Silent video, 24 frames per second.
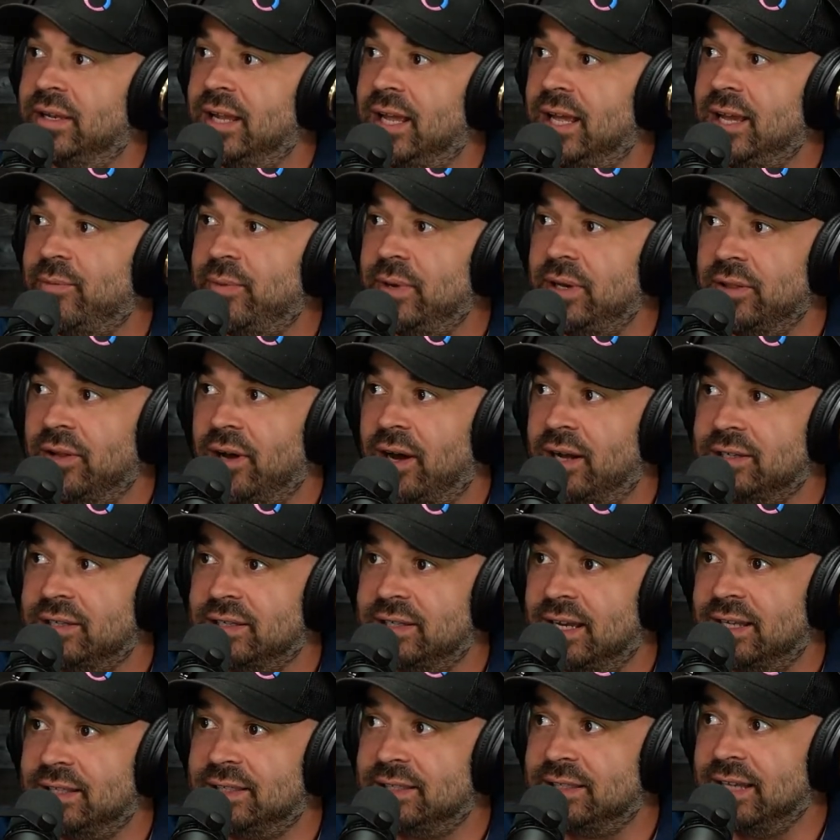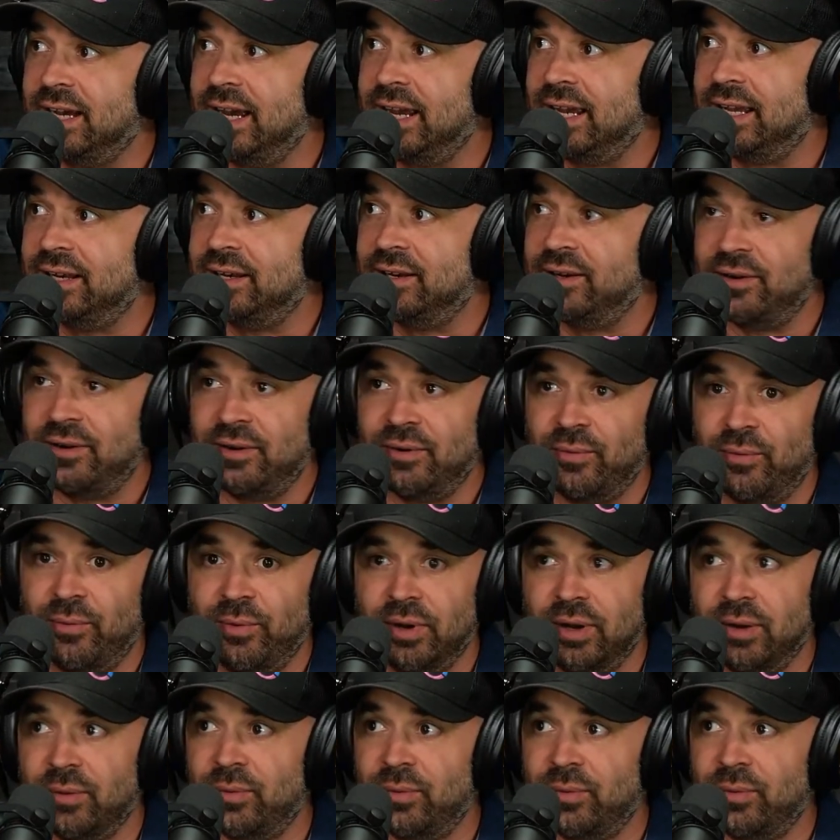day we launch that site we,